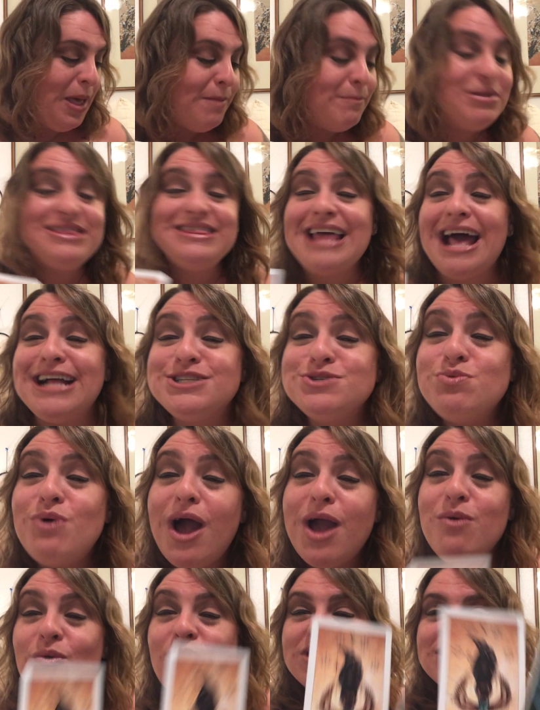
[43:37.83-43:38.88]
But that's why
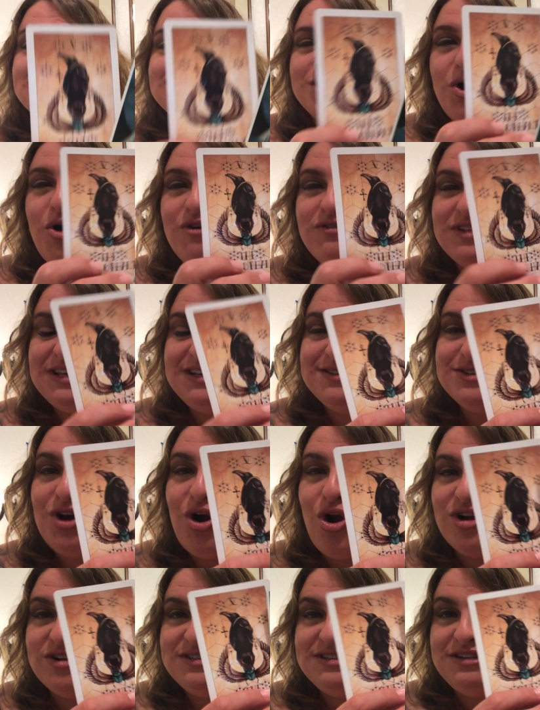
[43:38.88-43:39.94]
I wanted to go over these
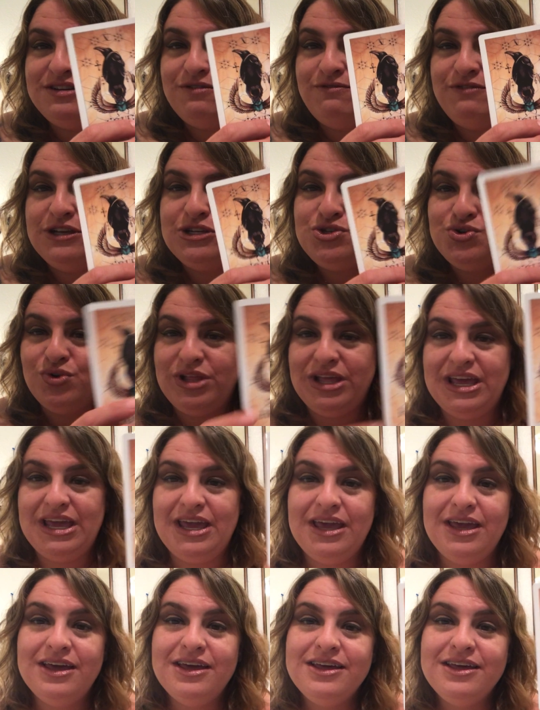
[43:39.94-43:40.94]
cards individually.